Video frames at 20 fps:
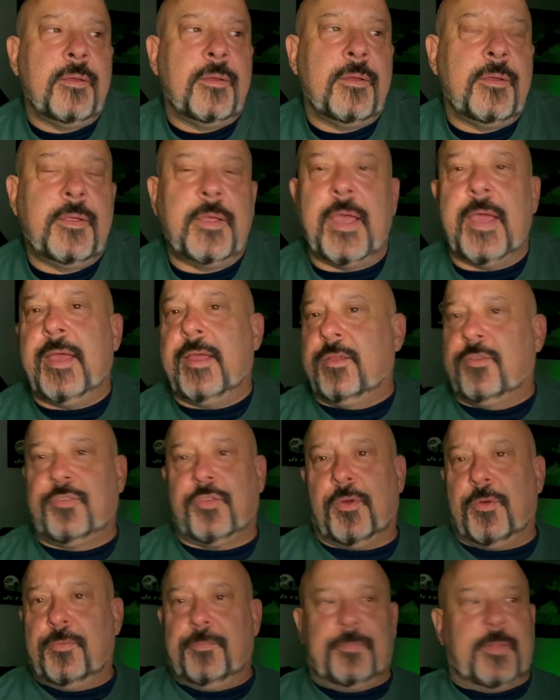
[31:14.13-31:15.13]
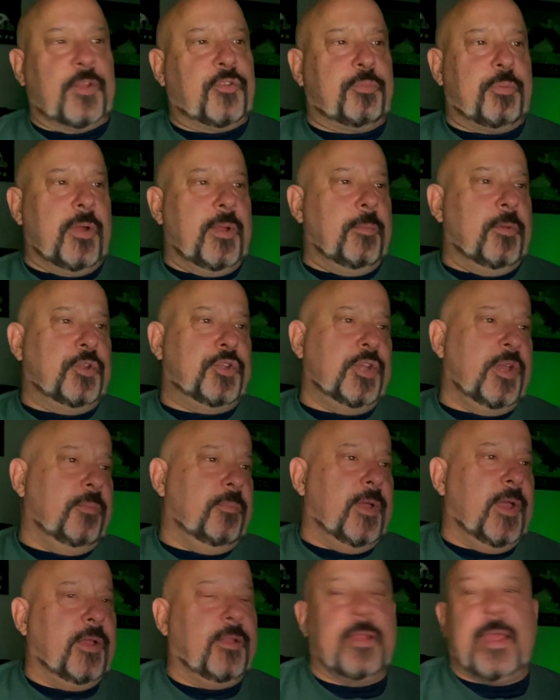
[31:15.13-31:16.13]
Yeah, so that's pretty much it,
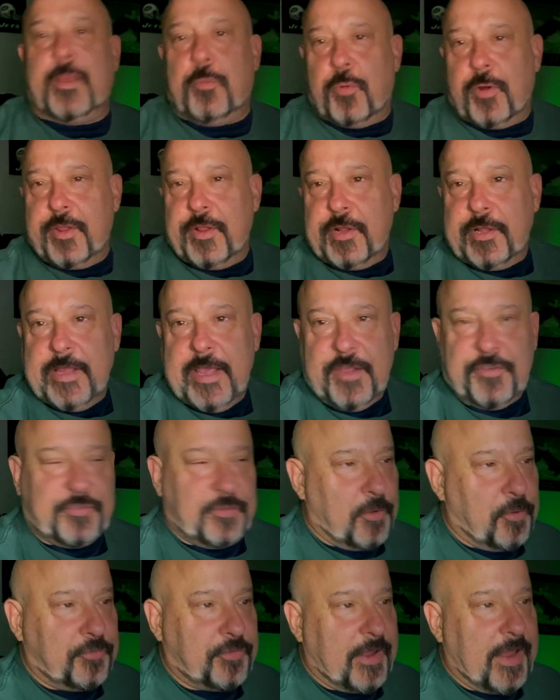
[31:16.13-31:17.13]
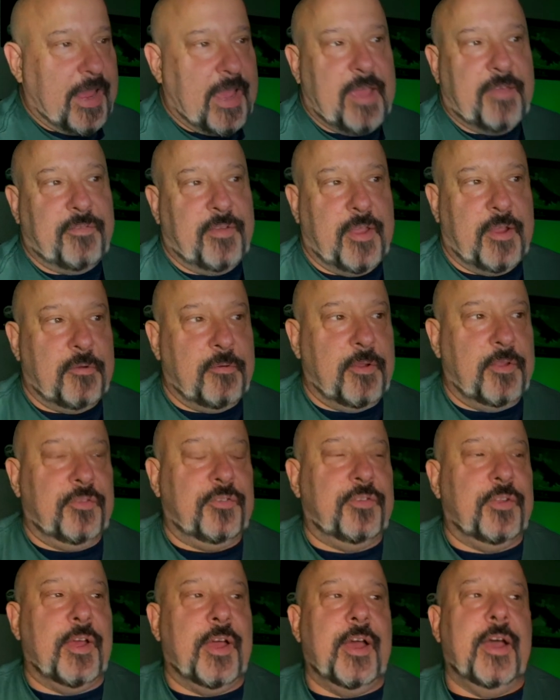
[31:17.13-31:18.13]
man. Like, one of the last notes I have here is
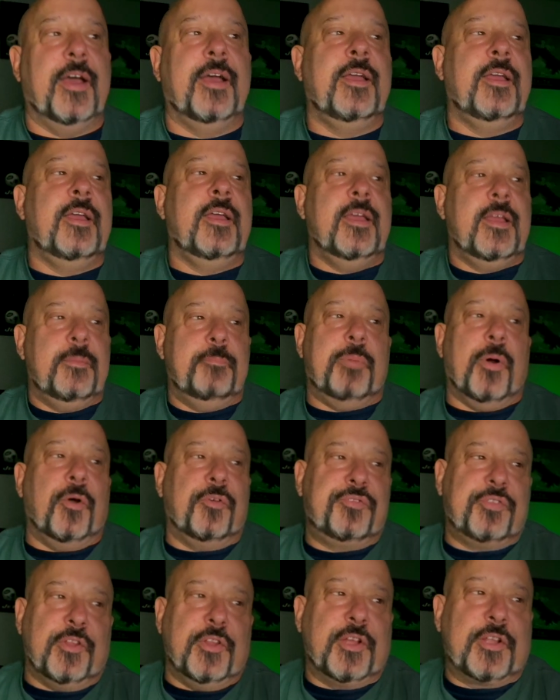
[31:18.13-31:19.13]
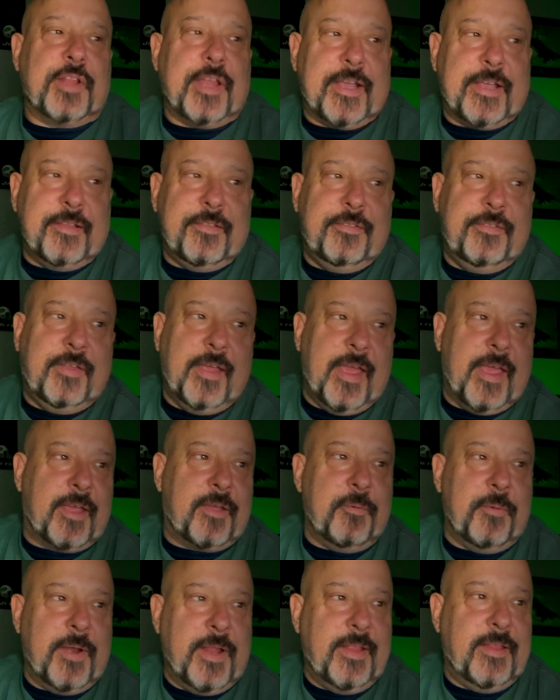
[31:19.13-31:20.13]
Bosa looked like a dick
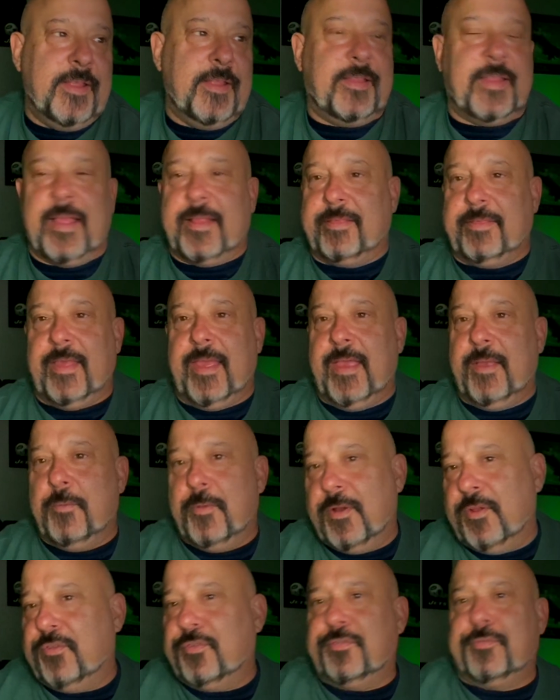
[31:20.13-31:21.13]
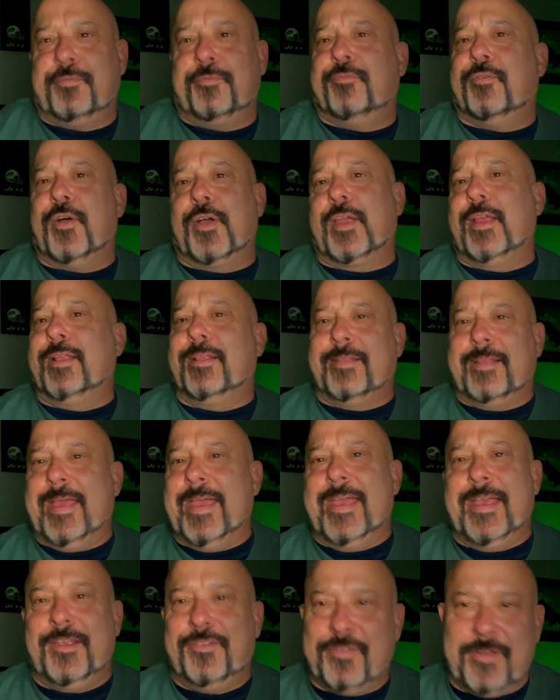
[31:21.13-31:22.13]
when he did that thing with his fucking
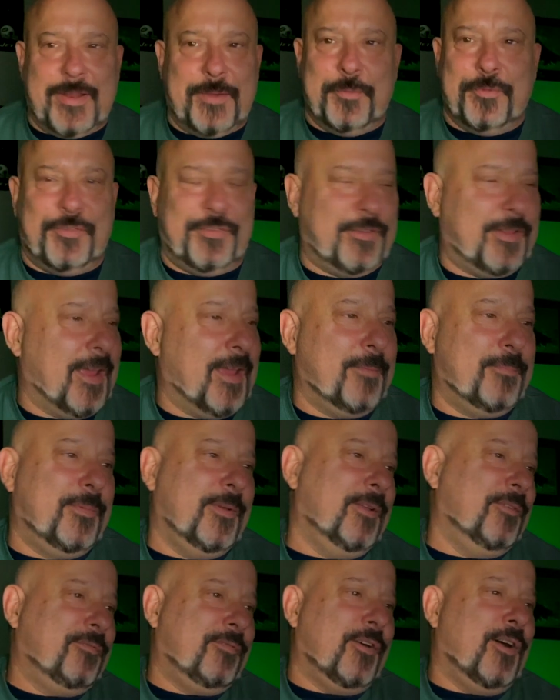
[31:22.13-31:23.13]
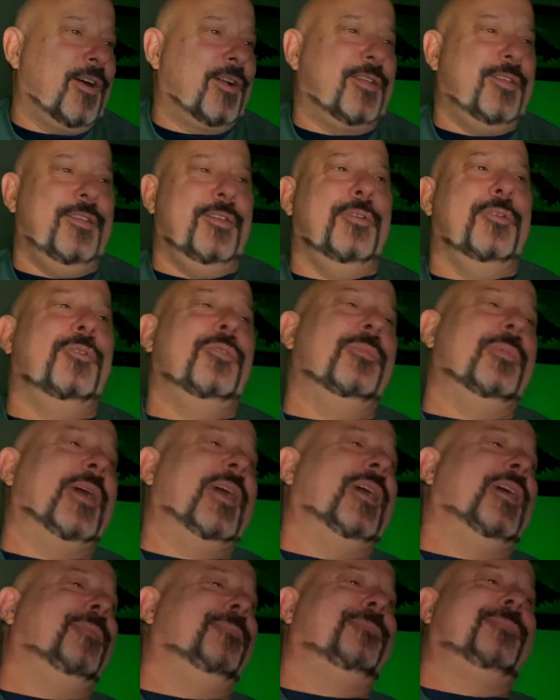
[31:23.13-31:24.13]
legs and he was stepping. Fuck you,
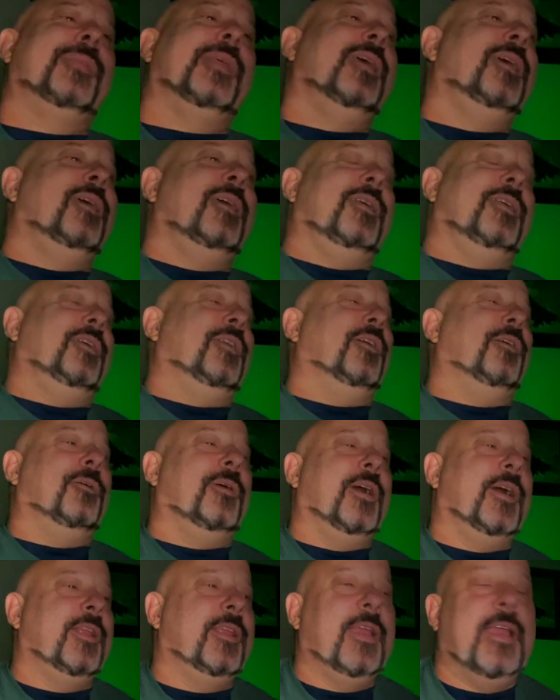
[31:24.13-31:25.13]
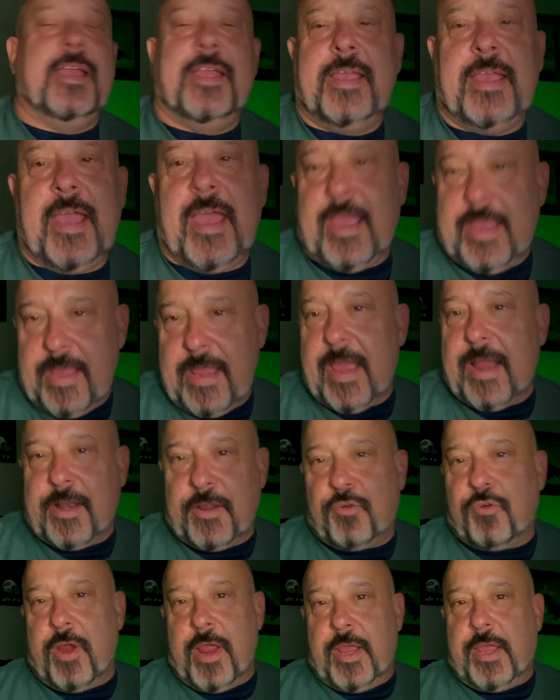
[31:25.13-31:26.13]
man. You know what? Yeah, he had a
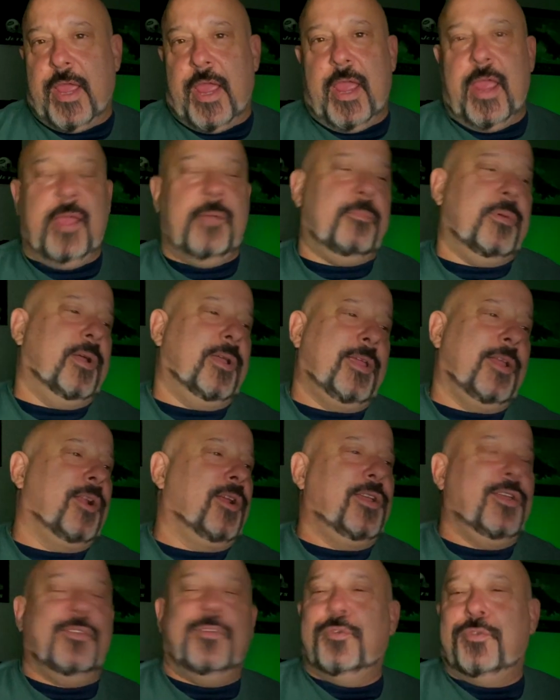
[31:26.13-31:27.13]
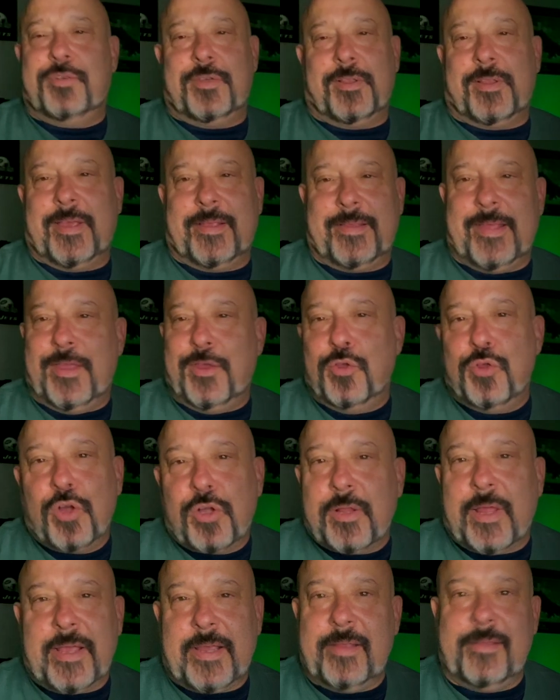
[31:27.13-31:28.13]
great game, but, you do shit like that, you look
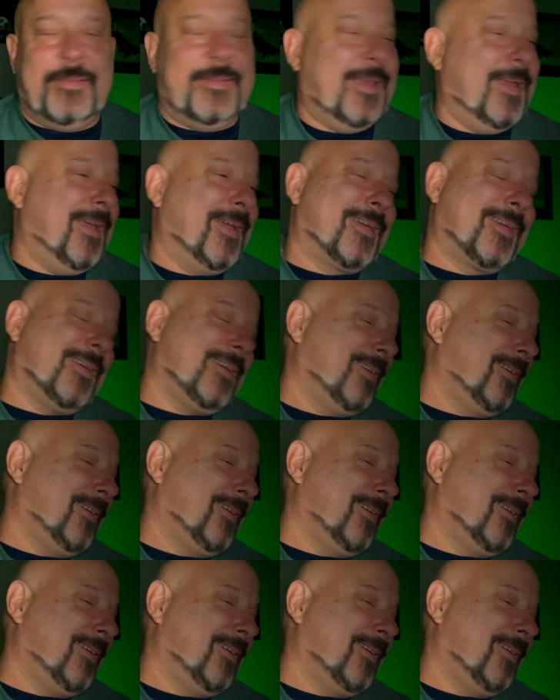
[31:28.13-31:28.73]
like a dick.